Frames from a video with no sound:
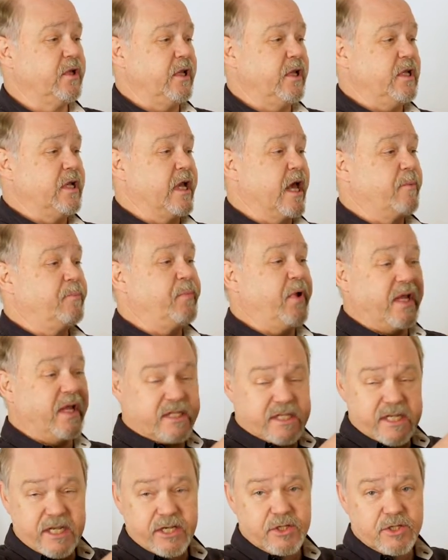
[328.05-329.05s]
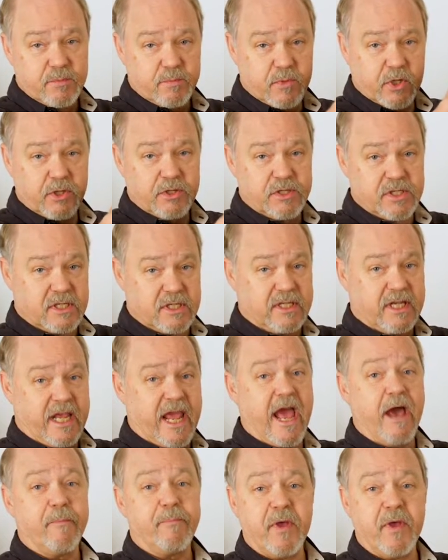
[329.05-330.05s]
and you got to pay attention because it
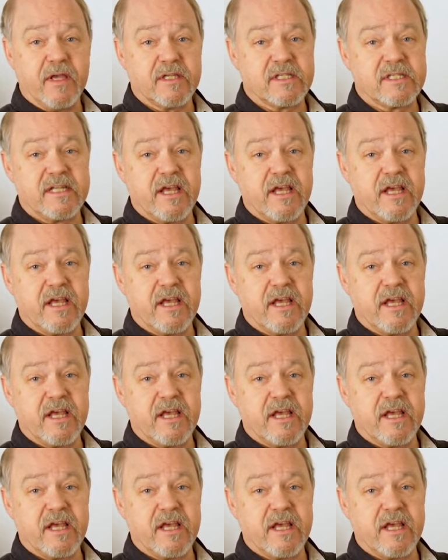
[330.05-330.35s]
cap has